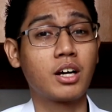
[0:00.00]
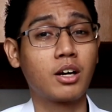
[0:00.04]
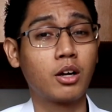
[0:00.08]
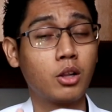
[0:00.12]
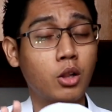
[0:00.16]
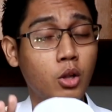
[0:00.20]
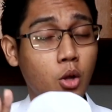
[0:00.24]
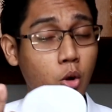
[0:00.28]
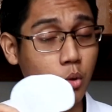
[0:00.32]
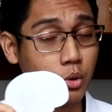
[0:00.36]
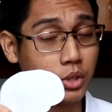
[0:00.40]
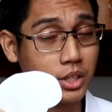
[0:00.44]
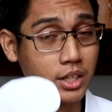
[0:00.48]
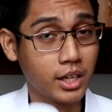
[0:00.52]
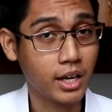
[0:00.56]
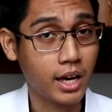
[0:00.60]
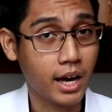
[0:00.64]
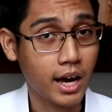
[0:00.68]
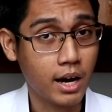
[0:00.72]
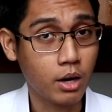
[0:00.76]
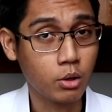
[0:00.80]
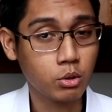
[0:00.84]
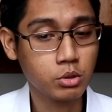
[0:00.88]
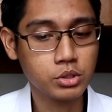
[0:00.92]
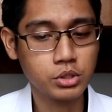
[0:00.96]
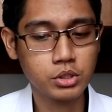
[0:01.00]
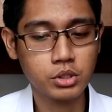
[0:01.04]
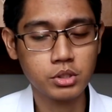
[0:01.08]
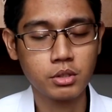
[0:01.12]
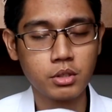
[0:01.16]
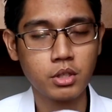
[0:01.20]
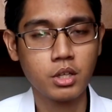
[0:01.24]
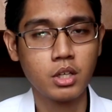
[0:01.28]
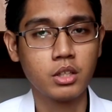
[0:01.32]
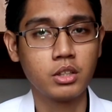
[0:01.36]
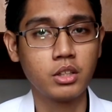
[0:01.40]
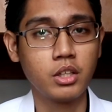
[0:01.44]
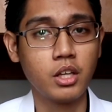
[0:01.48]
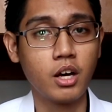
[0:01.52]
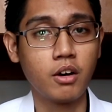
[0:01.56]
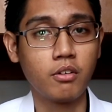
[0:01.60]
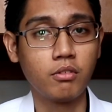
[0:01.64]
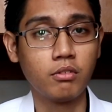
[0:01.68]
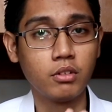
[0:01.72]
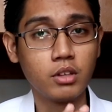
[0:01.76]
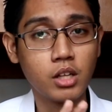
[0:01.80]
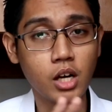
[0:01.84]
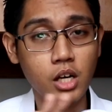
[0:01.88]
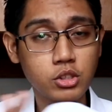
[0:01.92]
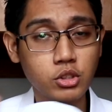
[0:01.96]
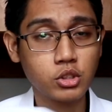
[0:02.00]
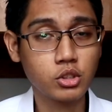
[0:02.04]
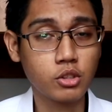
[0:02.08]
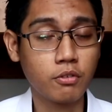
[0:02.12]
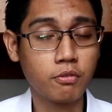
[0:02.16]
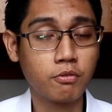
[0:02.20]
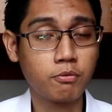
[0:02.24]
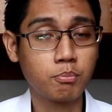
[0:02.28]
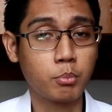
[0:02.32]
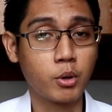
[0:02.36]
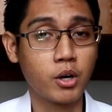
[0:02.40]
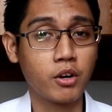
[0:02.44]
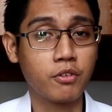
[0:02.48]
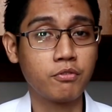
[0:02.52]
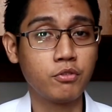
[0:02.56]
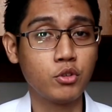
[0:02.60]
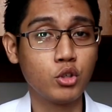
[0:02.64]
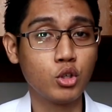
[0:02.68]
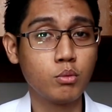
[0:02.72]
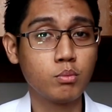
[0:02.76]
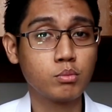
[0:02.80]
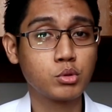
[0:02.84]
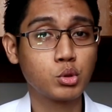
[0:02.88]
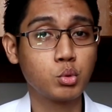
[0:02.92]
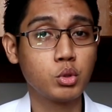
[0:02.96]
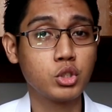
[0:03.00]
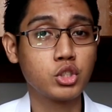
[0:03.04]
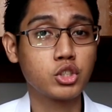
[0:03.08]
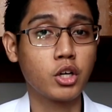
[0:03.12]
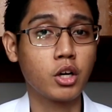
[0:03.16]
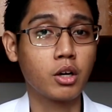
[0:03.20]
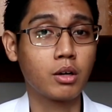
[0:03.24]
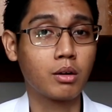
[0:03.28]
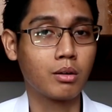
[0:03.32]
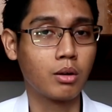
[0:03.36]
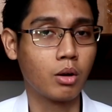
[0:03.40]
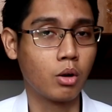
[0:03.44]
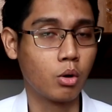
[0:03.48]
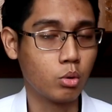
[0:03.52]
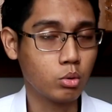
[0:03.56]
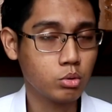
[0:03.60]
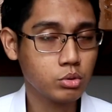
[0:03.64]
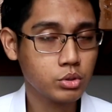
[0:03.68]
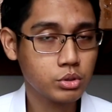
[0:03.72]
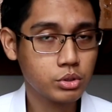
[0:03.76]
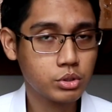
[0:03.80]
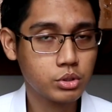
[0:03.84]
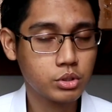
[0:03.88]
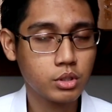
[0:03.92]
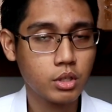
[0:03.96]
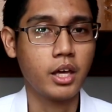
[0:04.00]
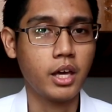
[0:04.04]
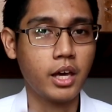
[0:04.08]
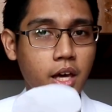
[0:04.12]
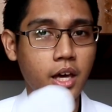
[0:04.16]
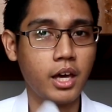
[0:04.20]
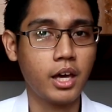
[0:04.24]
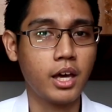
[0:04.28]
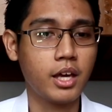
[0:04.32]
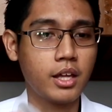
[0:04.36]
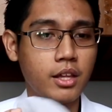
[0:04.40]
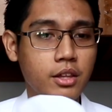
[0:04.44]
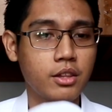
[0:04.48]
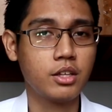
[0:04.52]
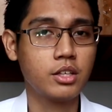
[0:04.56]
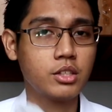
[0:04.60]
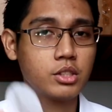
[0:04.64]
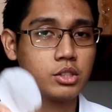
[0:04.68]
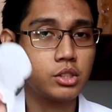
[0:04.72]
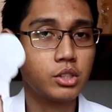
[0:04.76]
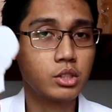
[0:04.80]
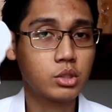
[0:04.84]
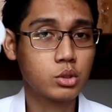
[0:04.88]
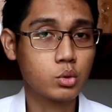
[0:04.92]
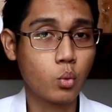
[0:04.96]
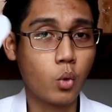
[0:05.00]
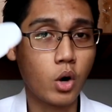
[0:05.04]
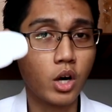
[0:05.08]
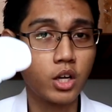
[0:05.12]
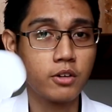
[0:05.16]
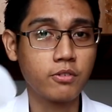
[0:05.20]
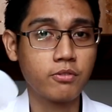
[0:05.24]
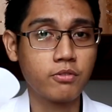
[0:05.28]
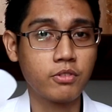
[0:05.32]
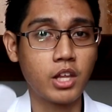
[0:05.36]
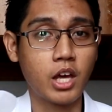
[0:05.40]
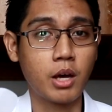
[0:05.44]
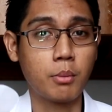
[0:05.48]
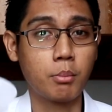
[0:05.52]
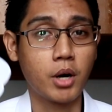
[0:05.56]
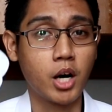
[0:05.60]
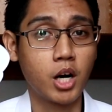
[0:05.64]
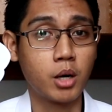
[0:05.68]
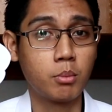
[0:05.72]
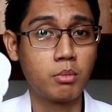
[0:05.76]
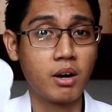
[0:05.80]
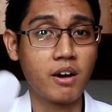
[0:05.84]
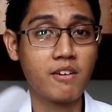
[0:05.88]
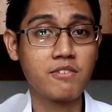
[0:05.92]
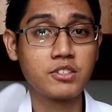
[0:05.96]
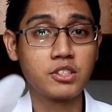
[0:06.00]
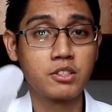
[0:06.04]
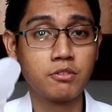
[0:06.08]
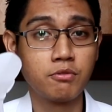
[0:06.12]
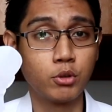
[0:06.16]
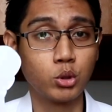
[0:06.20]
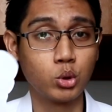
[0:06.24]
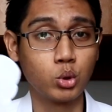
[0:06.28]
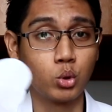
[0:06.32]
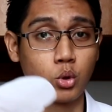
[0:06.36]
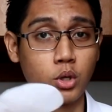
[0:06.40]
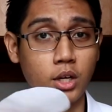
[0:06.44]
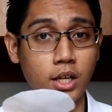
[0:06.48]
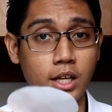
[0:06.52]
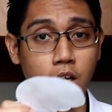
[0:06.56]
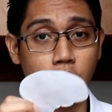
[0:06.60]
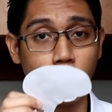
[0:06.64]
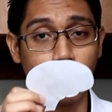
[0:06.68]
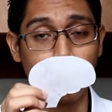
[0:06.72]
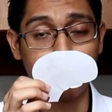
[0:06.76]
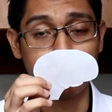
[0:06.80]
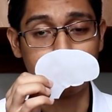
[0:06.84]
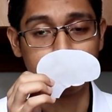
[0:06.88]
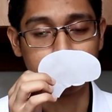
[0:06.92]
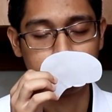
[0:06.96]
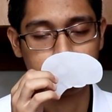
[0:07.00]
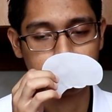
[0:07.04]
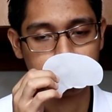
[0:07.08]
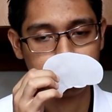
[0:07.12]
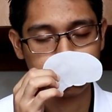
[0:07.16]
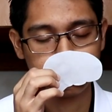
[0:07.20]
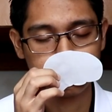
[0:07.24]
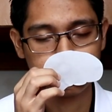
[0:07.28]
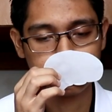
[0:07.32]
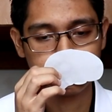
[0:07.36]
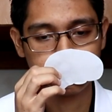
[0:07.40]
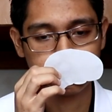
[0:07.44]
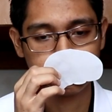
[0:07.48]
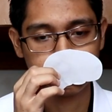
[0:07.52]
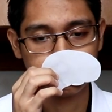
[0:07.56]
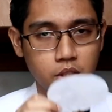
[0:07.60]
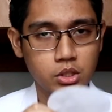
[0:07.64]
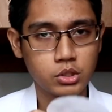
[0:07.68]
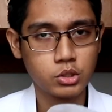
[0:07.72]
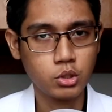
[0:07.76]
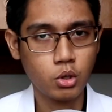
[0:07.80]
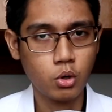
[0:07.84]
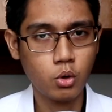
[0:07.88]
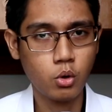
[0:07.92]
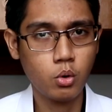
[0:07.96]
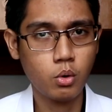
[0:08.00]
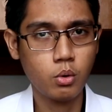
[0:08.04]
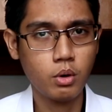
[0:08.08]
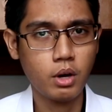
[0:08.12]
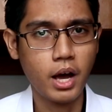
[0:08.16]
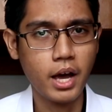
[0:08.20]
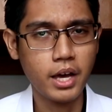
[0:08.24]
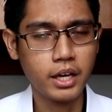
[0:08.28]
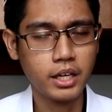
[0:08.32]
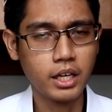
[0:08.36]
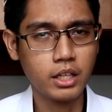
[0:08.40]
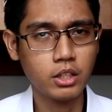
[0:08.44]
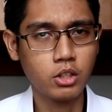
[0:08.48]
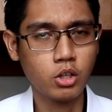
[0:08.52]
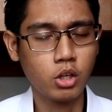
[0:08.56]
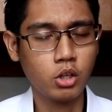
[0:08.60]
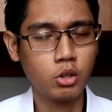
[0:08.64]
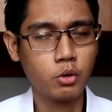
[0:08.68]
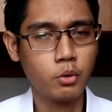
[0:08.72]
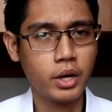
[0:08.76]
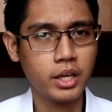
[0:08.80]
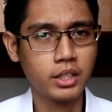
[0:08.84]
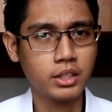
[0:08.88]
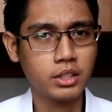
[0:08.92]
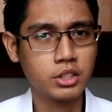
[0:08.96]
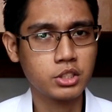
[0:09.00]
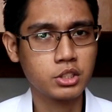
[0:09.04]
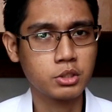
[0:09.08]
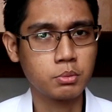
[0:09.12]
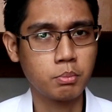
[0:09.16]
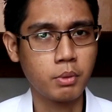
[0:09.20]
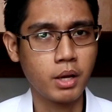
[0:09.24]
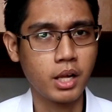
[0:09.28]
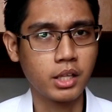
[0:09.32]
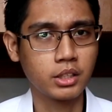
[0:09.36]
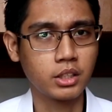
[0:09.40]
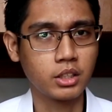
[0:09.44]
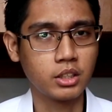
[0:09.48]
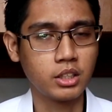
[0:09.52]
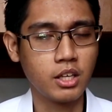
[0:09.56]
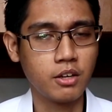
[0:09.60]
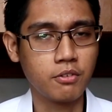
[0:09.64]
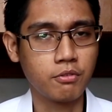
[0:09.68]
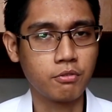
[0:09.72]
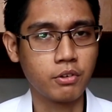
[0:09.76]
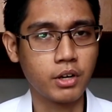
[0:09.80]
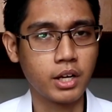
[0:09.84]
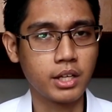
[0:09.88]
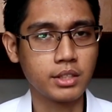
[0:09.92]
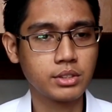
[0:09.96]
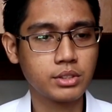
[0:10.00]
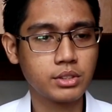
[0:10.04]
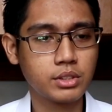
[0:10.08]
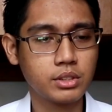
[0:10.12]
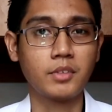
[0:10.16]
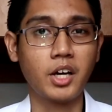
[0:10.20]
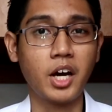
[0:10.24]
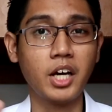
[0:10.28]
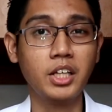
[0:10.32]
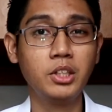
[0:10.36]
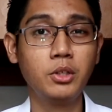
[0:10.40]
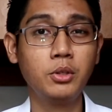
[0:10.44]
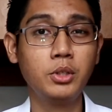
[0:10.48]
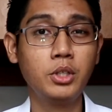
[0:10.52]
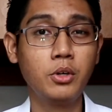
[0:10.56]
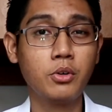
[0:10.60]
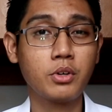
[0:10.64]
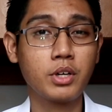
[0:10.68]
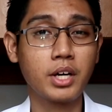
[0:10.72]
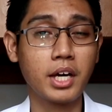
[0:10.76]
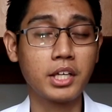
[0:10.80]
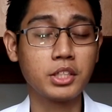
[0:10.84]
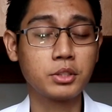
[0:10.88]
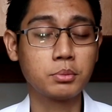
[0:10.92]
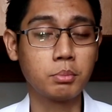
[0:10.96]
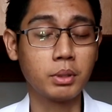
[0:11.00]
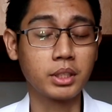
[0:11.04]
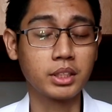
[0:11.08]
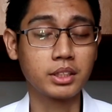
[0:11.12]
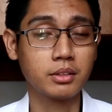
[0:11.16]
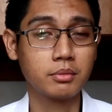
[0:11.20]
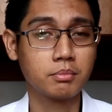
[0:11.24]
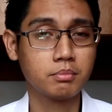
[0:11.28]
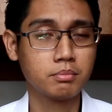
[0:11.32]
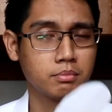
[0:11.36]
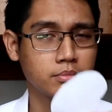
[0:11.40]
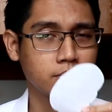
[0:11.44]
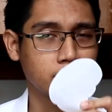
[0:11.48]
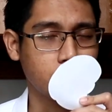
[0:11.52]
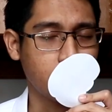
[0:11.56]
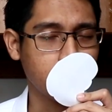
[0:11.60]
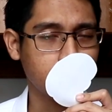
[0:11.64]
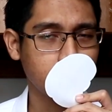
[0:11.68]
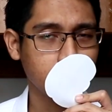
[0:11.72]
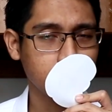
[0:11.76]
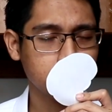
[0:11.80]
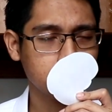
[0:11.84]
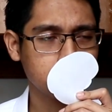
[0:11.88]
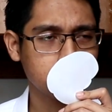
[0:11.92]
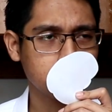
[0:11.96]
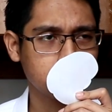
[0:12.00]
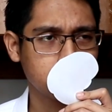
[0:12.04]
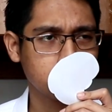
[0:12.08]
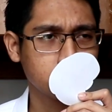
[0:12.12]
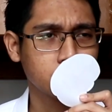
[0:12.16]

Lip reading: cloning house. They have lots of perfumes which are clones, and this is one of them, Armaf's Futura La Homme. So I can already smell the difference. I don't know guys, but I can